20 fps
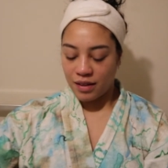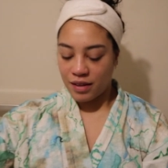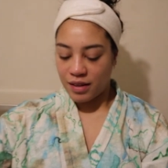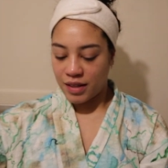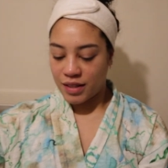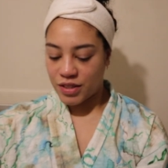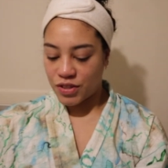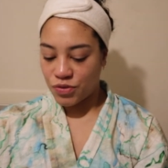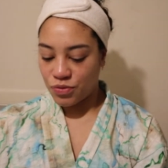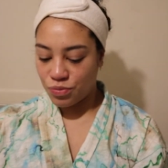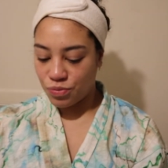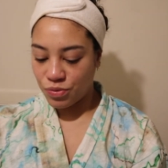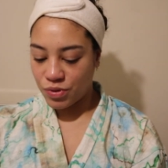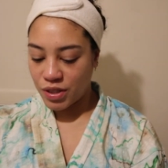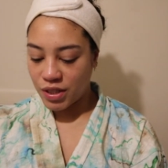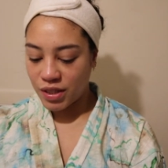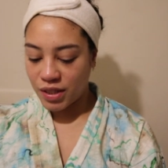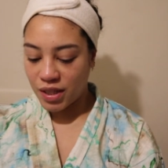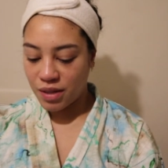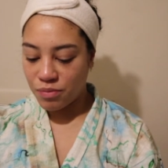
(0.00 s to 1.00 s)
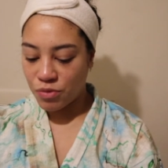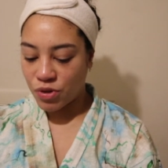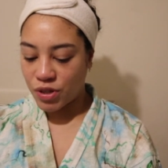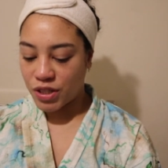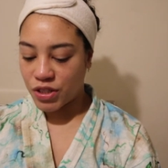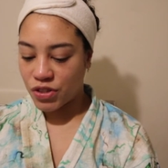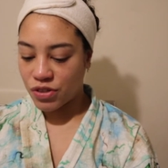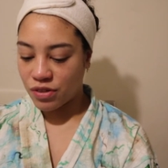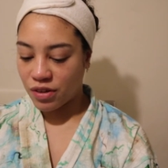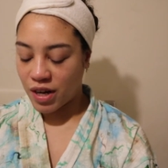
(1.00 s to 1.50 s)
It's really
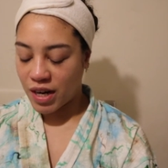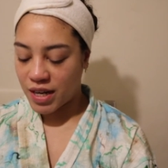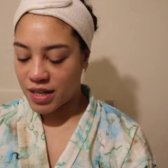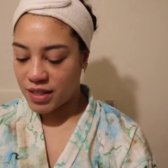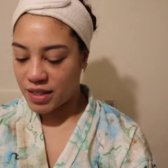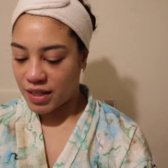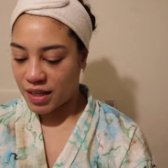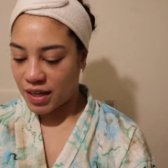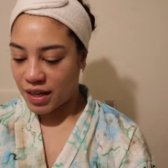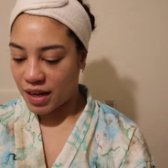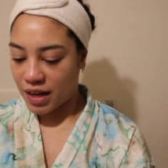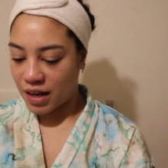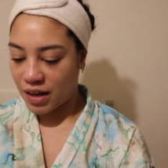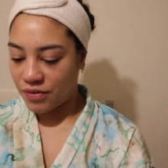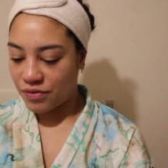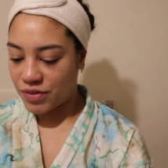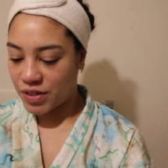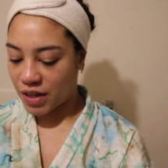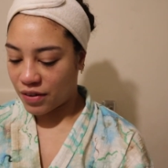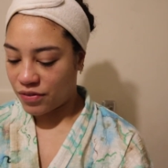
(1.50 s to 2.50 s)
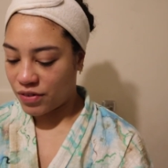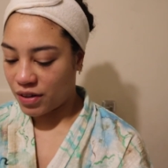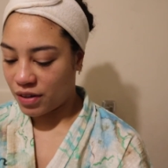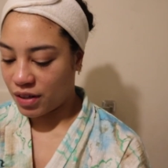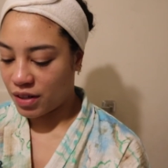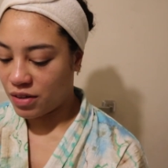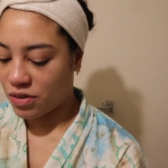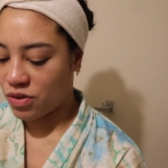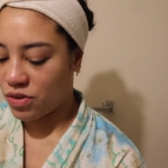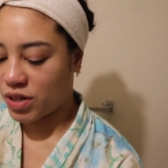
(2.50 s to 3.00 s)
moisturizing, and I've
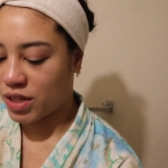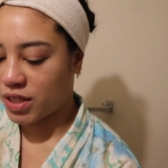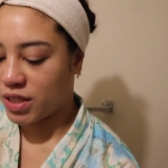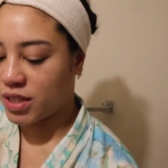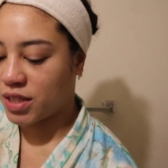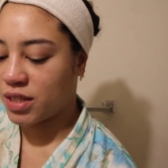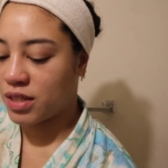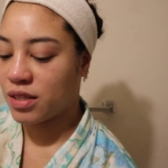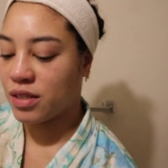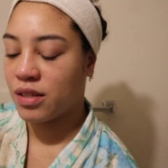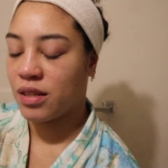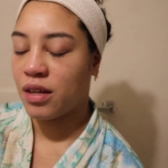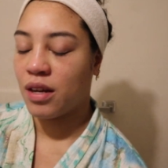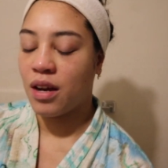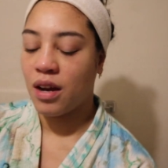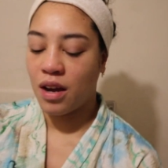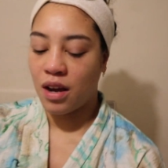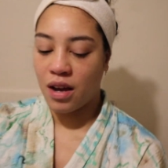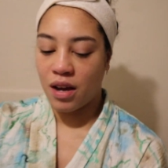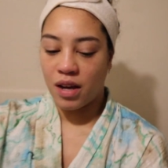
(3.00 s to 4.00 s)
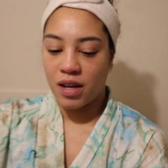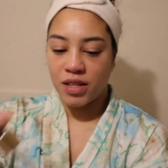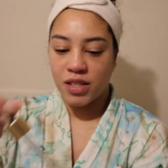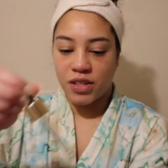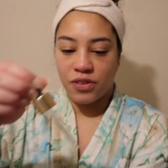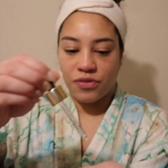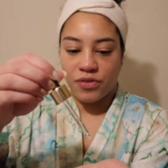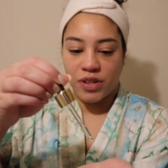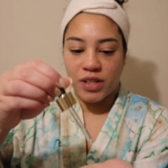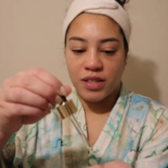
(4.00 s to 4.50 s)
definitely noticed a
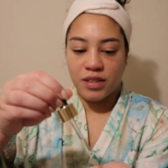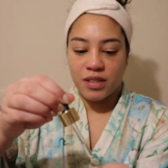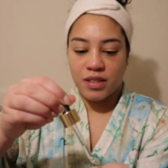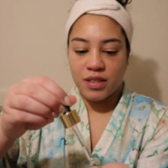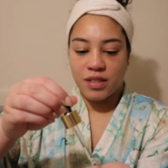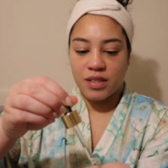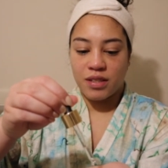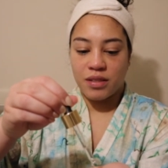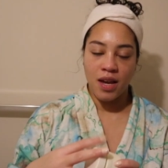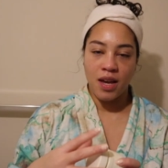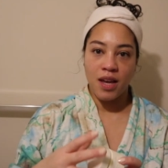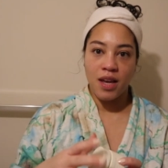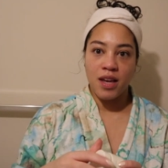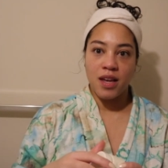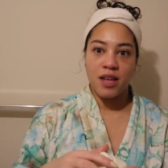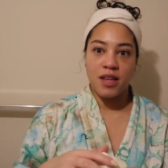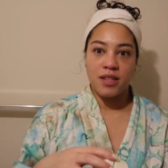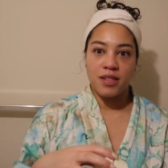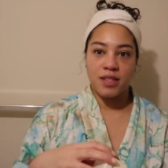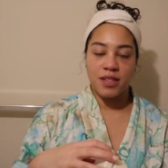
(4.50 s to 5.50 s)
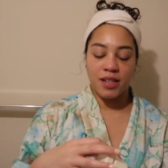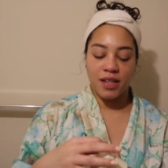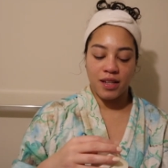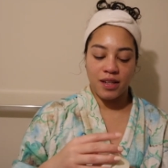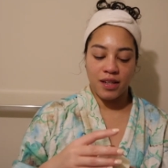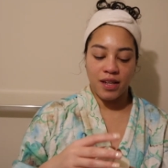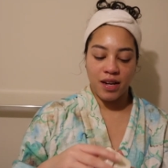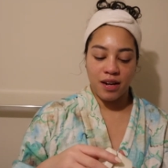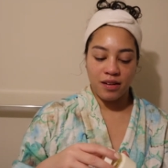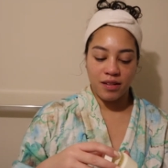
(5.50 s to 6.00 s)
difference.
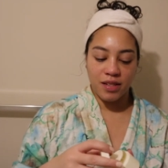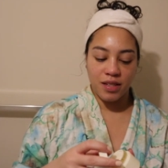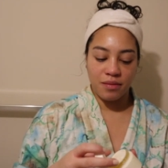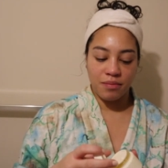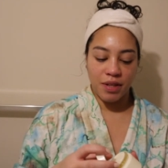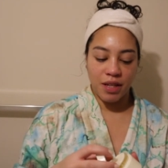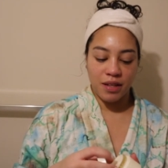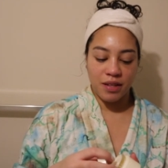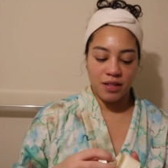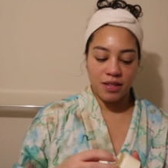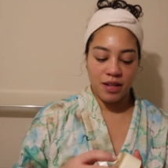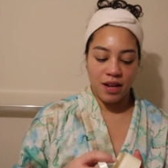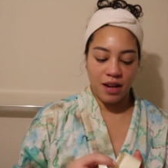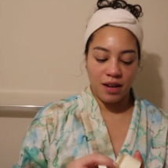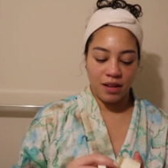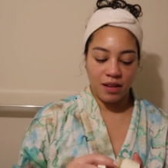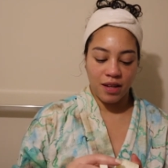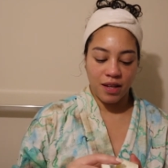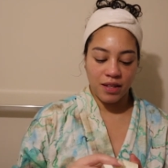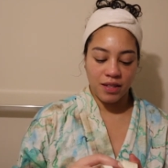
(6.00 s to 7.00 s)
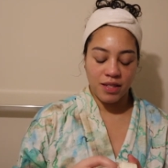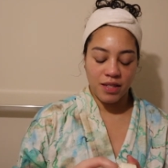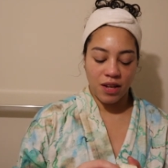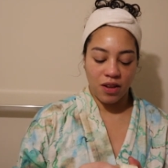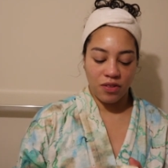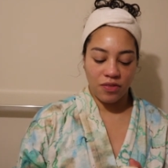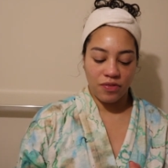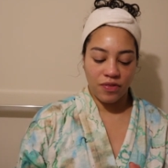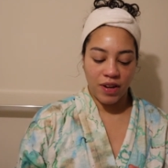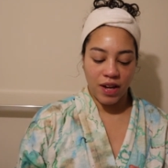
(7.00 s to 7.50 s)
Skincare to me is kind of like
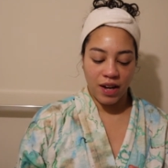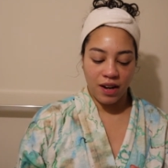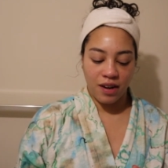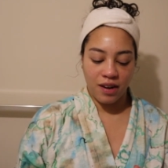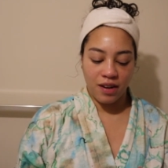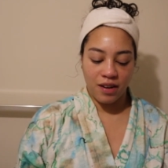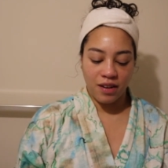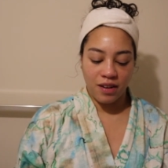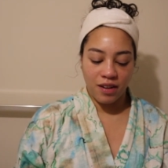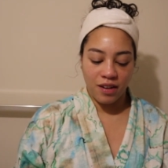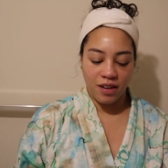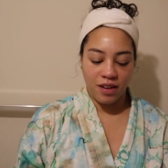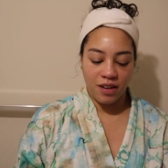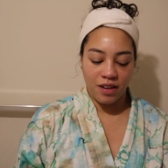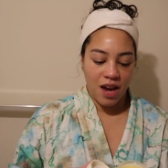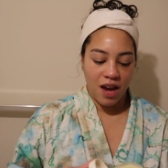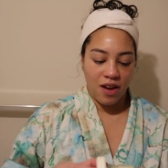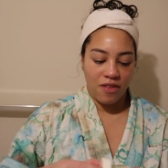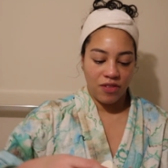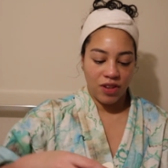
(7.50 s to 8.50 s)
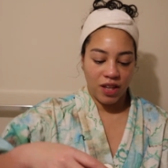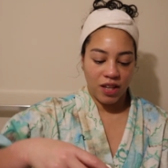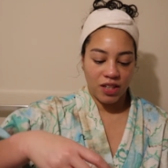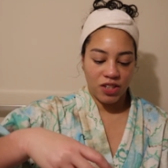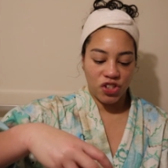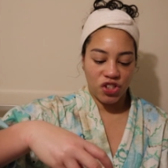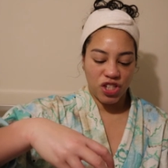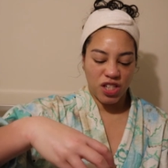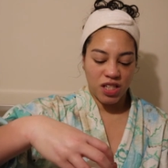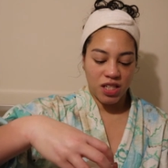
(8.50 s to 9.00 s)
self-care. I feel like
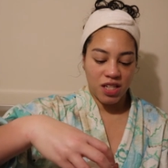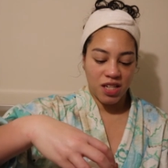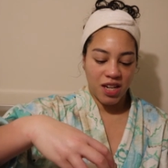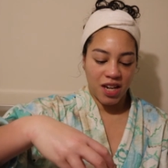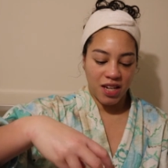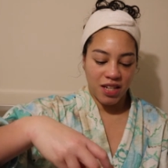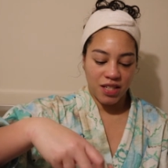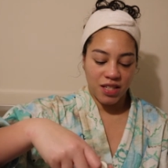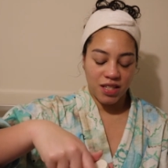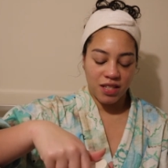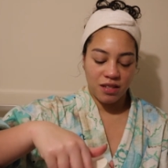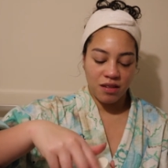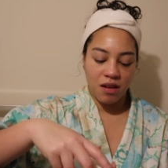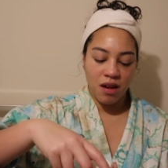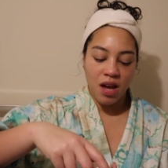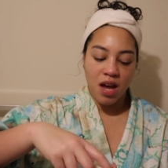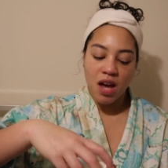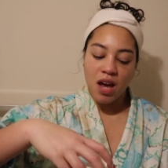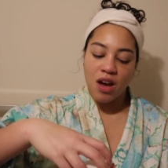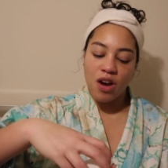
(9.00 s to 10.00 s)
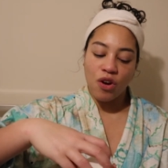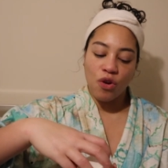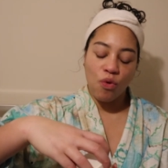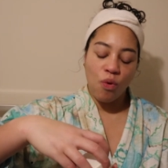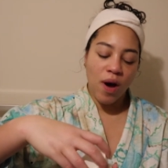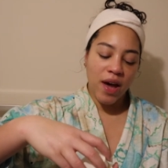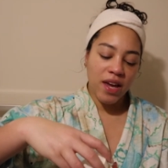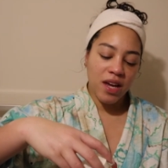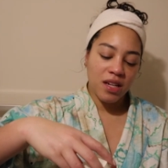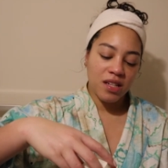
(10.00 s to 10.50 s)
it's just a nice
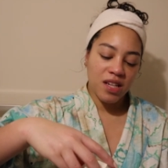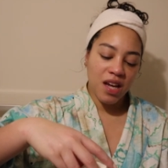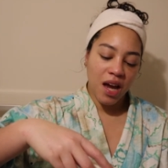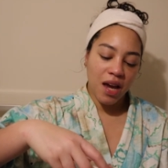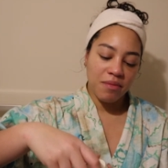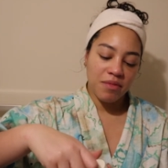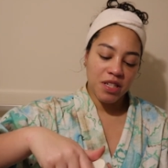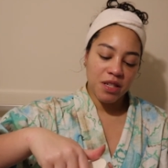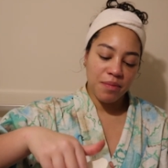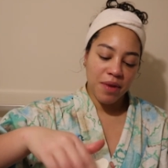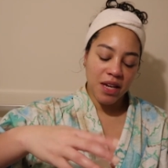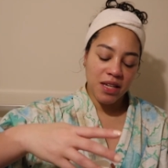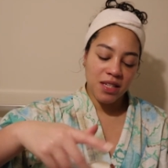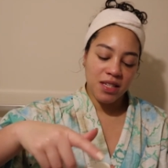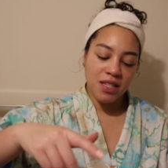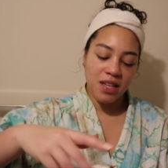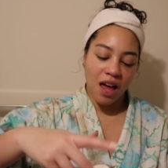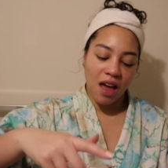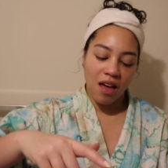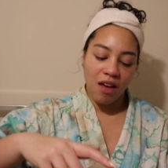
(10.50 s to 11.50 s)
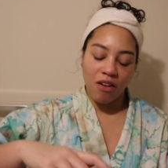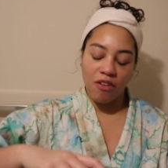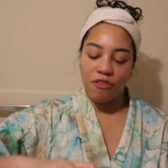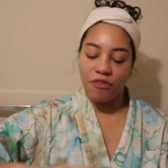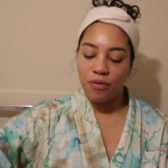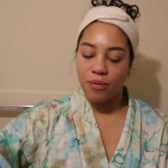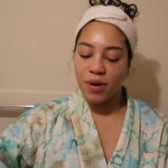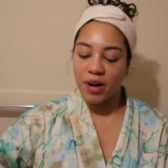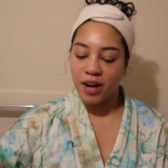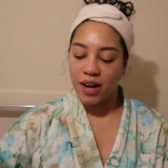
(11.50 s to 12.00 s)
quiet time to
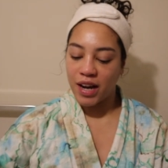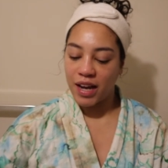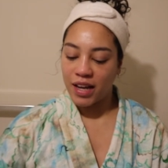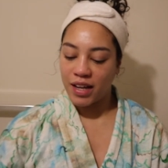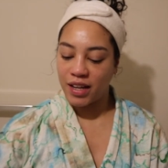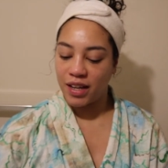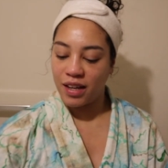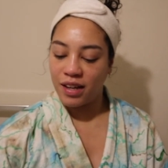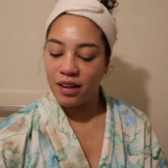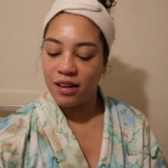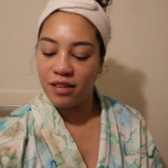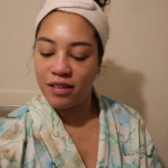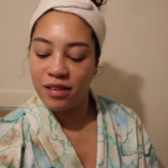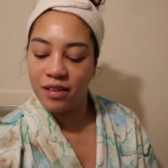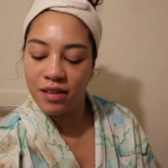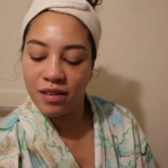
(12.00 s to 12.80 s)
myself where I can